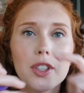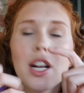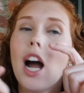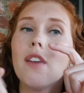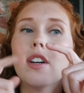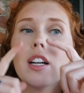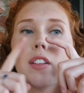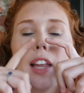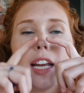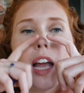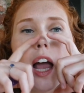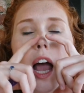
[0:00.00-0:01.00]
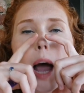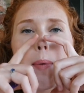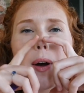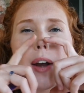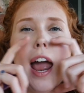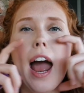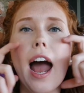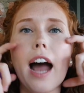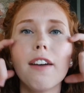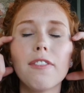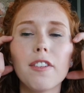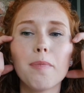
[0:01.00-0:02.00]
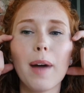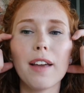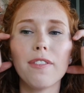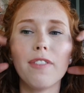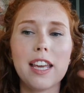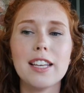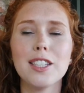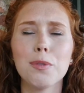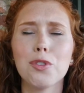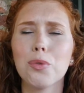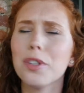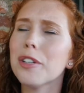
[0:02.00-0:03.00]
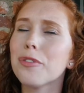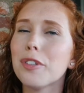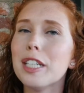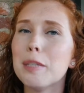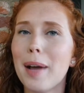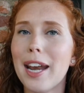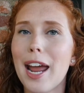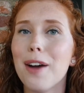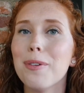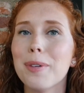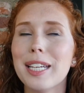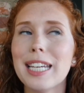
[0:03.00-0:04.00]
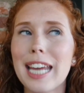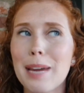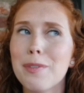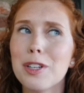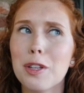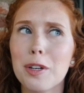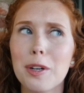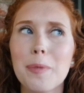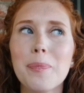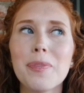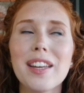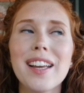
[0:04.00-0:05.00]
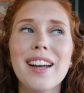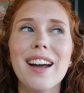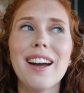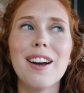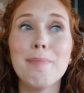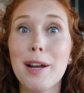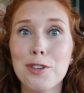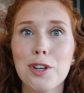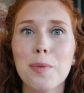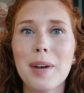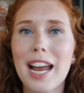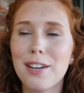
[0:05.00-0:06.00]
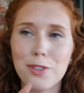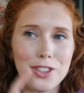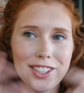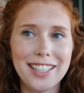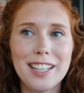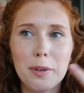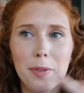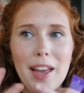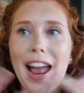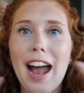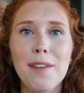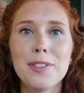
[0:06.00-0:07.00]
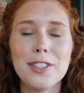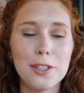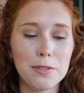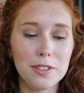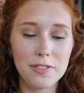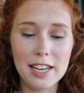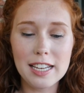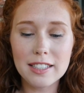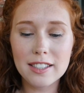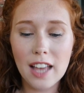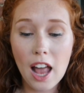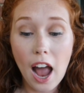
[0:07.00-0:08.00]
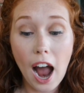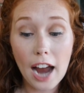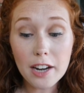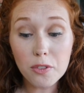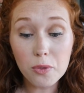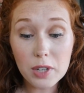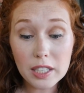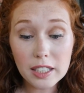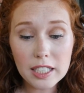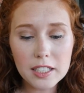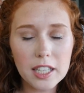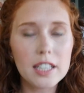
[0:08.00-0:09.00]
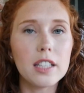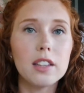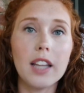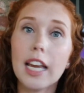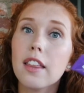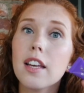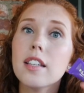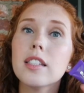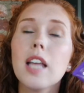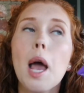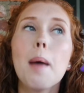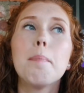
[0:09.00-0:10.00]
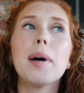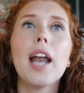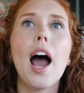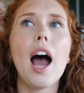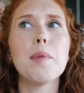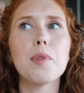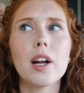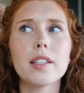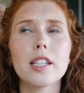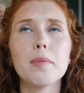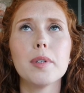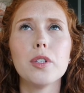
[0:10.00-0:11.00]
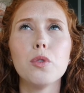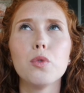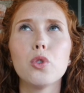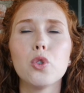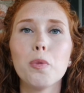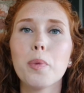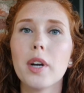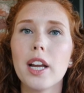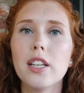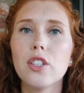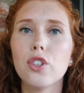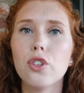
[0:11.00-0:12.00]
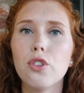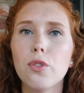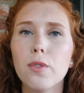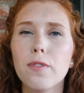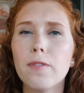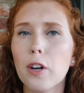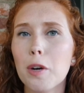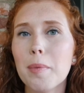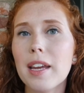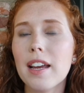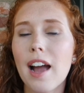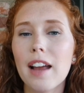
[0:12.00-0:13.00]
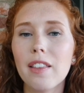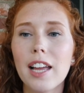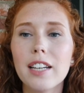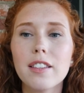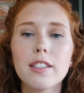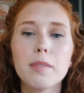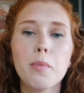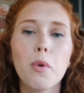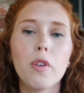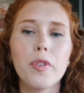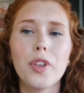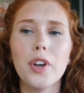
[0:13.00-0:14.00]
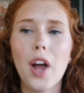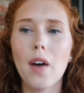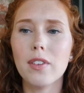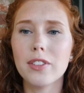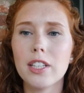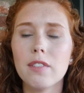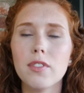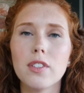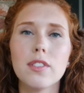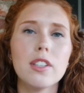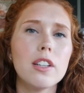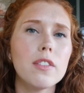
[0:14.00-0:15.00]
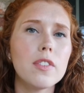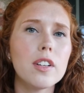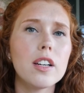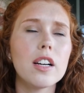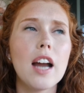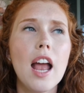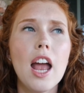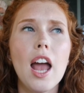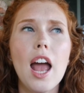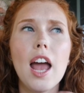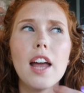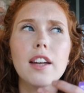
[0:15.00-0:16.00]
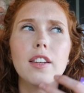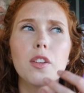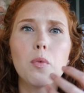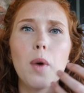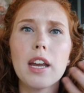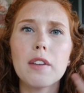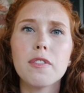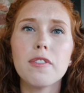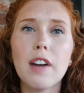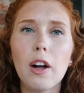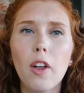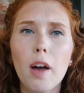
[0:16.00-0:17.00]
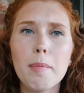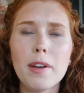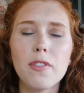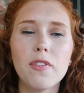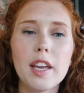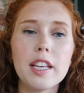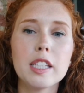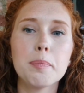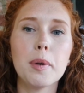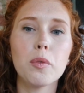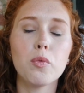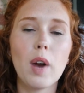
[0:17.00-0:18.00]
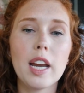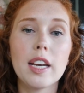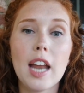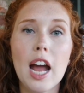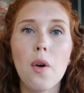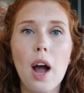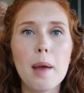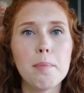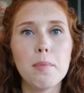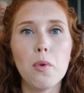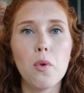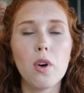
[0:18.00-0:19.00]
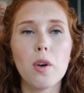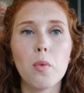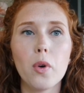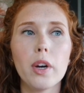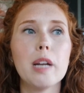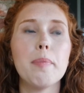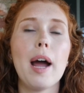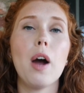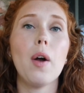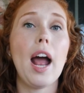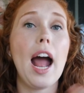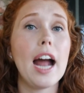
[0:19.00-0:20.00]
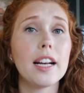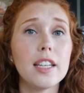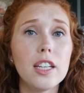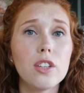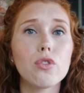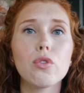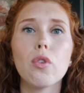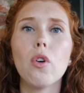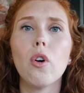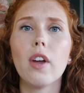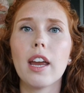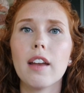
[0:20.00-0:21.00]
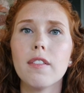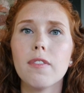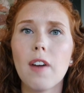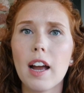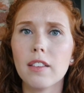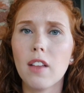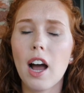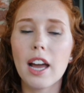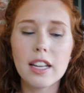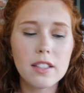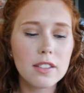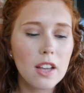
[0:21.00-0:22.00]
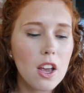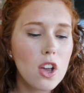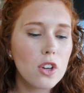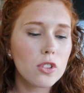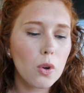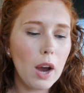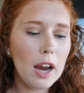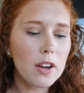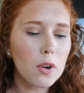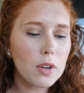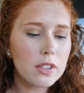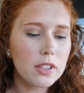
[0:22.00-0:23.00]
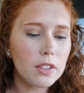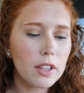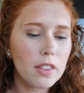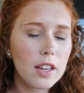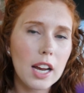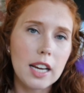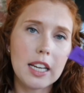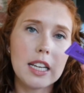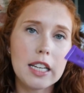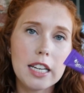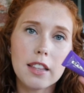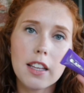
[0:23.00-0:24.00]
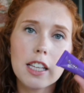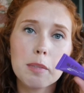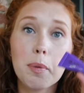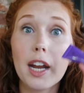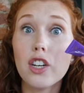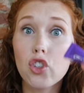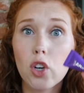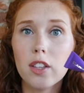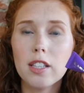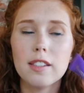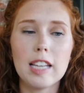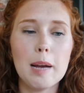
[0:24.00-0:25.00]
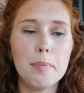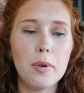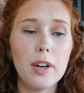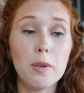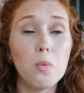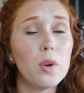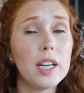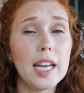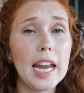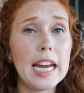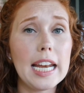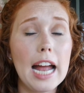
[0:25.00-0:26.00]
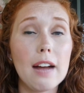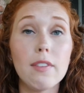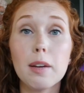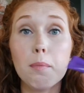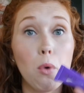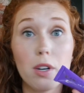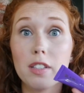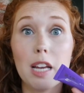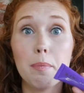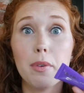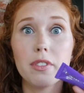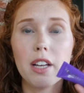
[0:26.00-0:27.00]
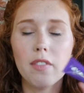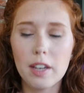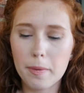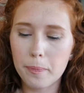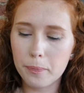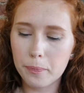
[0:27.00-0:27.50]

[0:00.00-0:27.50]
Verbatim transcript: to cover like about half of my face which really freaked Ben out when he came into the um, bedroom and I'm just sitting there with a half silver face. I really did like this, but I'm not someone who's super into firming. I like this more for the novelty of the silver and the way it felt on my face, but right now I'm more worried about acne control and fine lines. So I don't necessarily think I need this, but I enjoyed the sample and wouldn't hate having more samples of it.